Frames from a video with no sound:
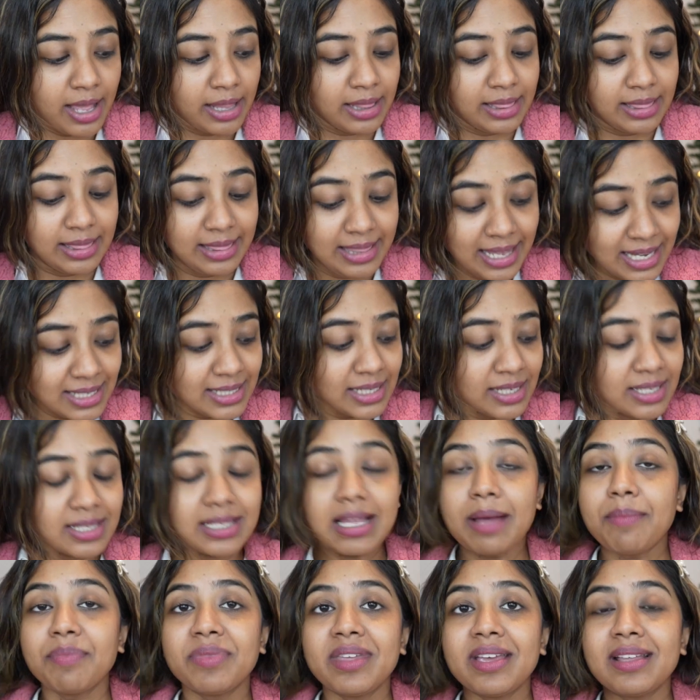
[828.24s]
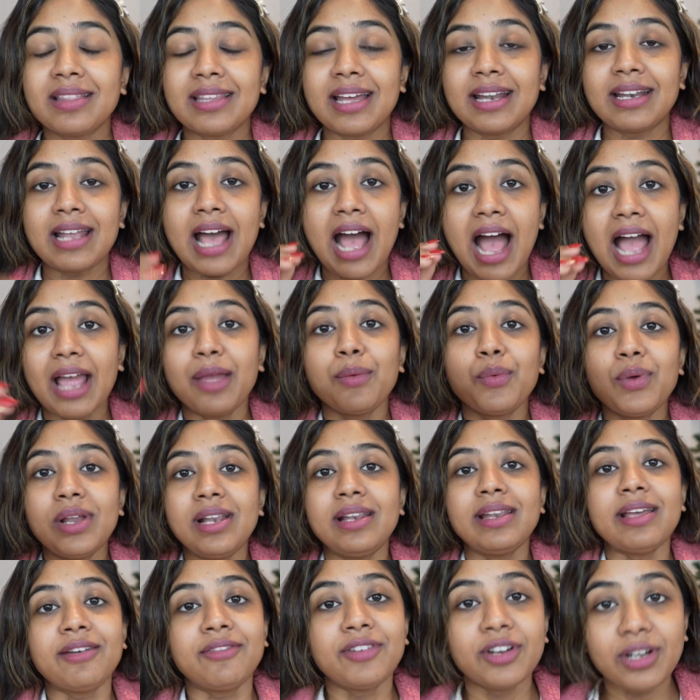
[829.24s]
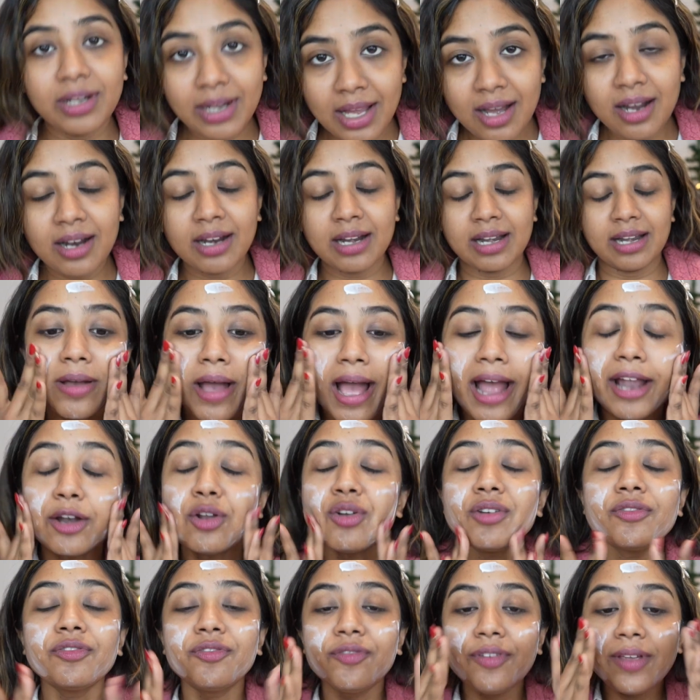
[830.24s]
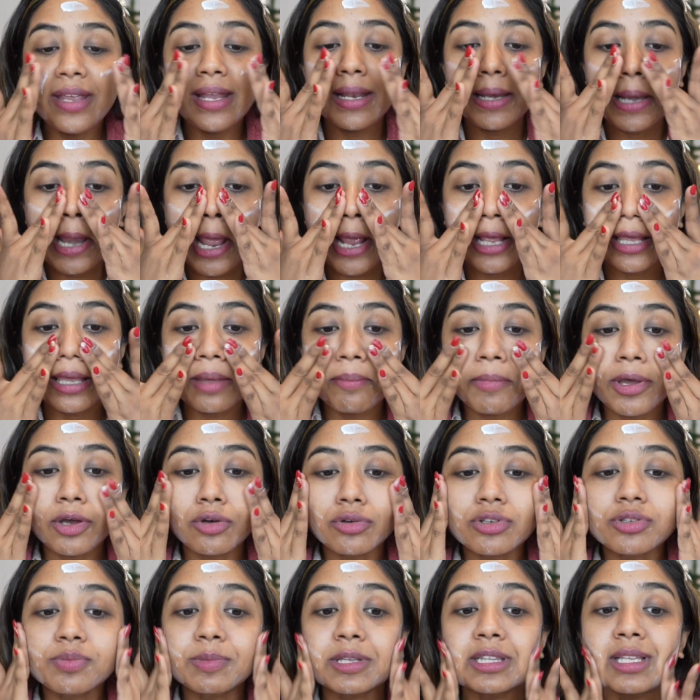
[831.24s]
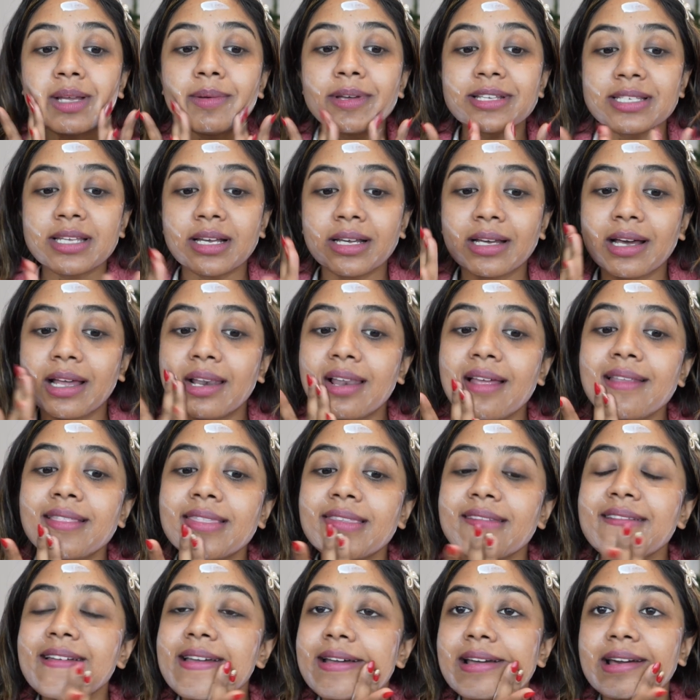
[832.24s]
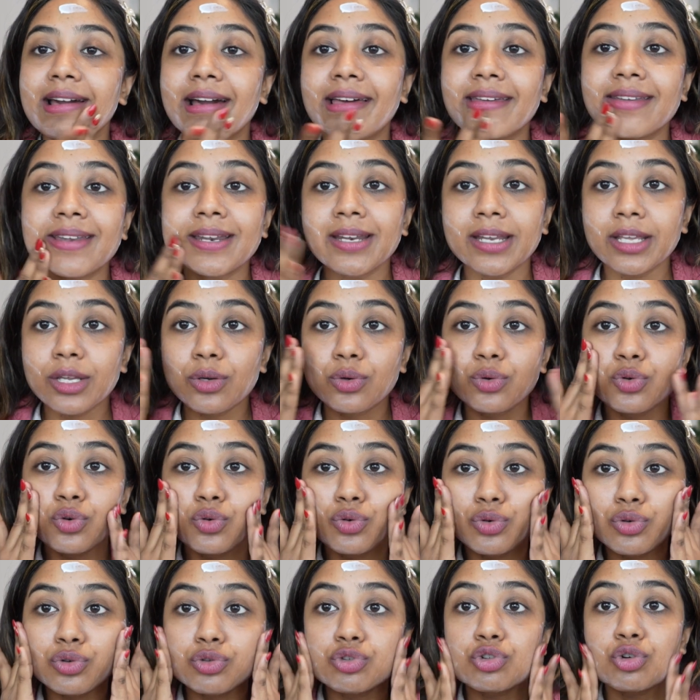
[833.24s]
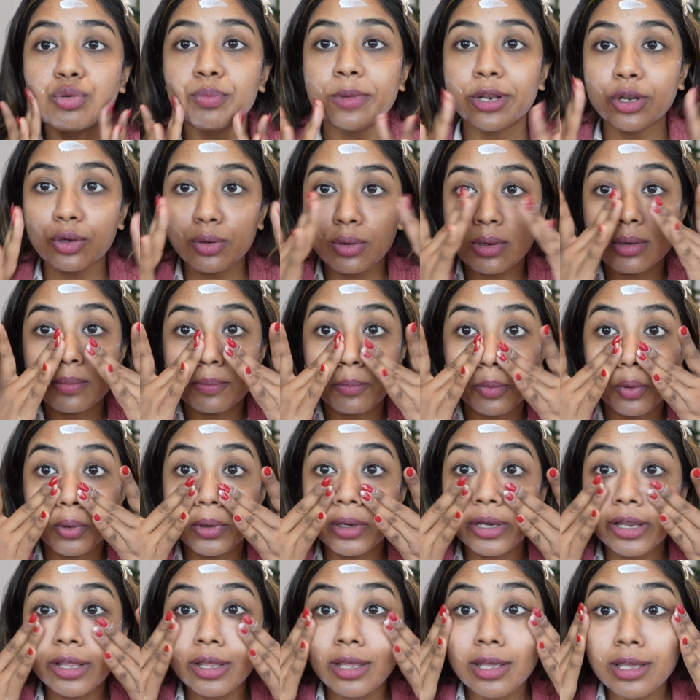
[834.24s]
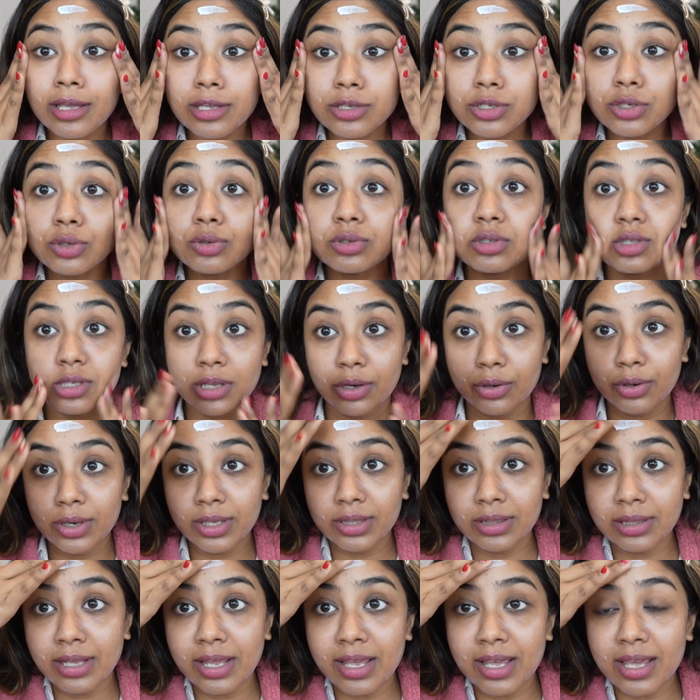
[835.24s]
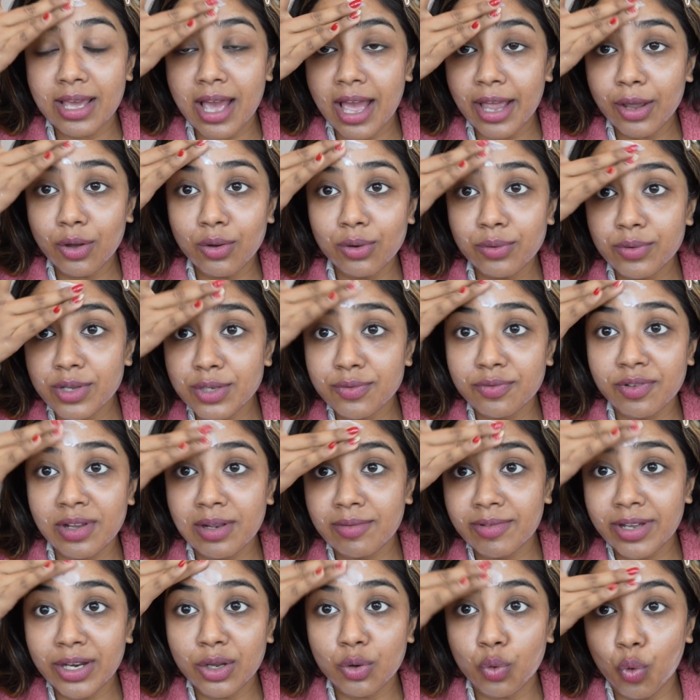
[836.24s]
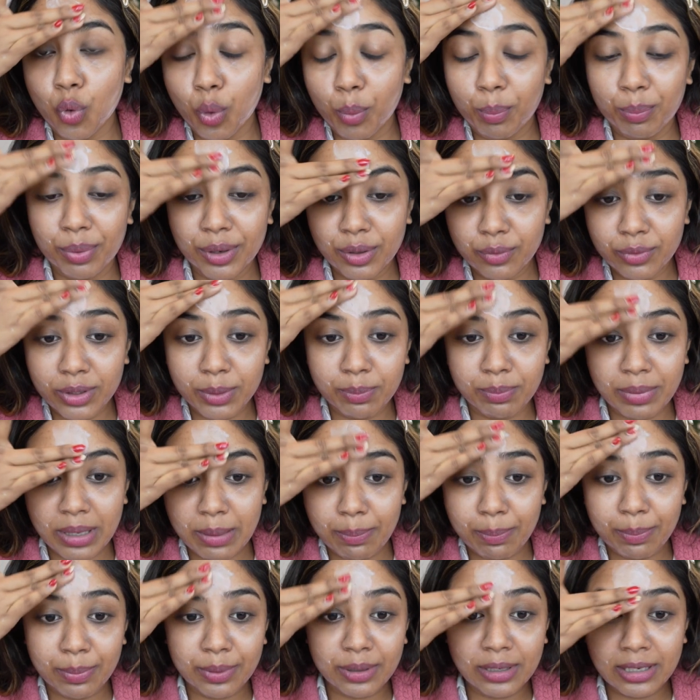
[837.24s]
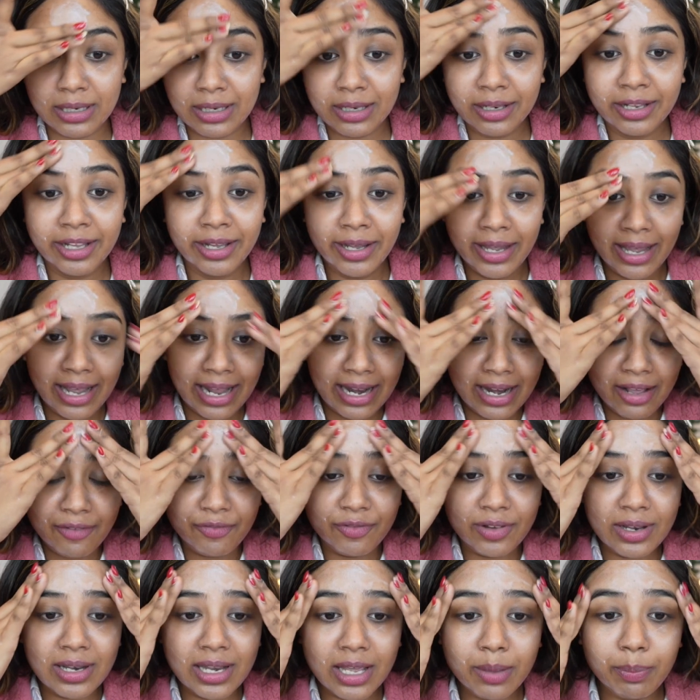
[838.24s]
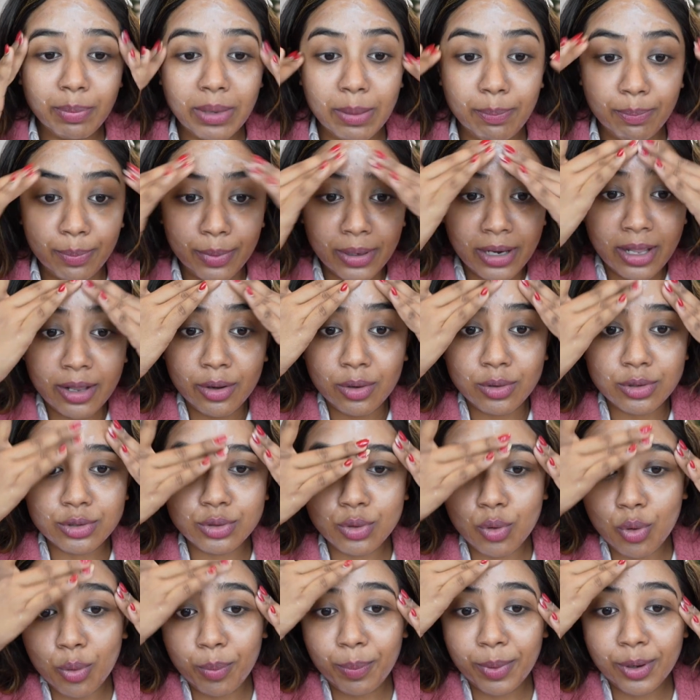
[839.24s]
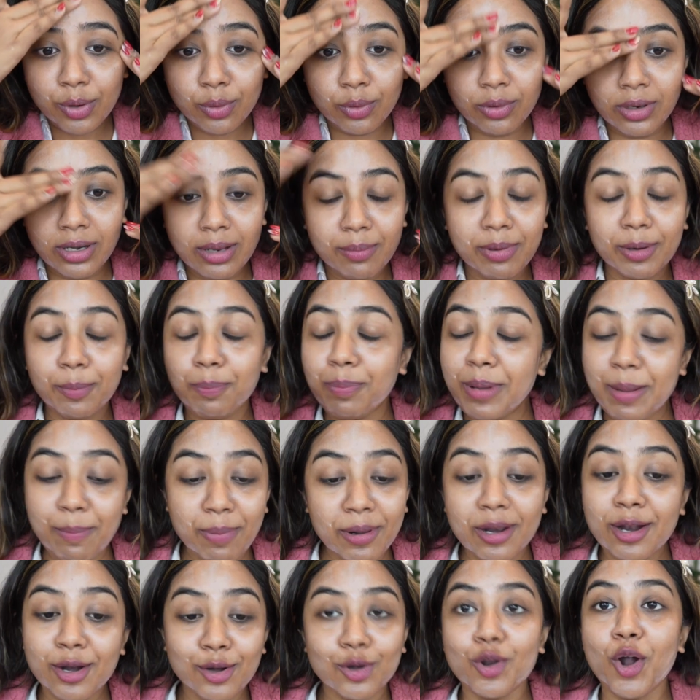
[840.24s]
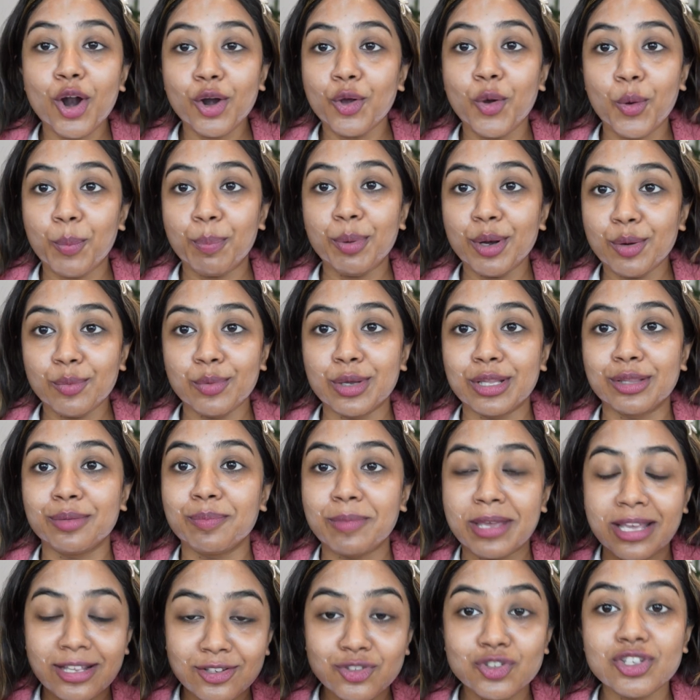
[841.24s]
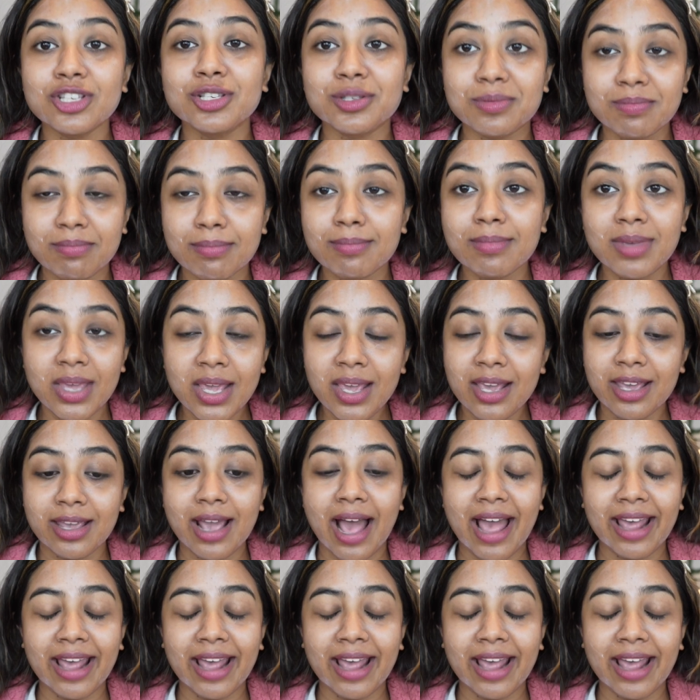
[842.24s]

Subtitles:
This is something that I will never learn. I don't feel like main kuch matlab aisa galat kar rahi hu jo mere ko bolne ki kisi ko zarurat nahi. I always feel very open with people and I feel like people are also open only, but people are not open with me. It's just me.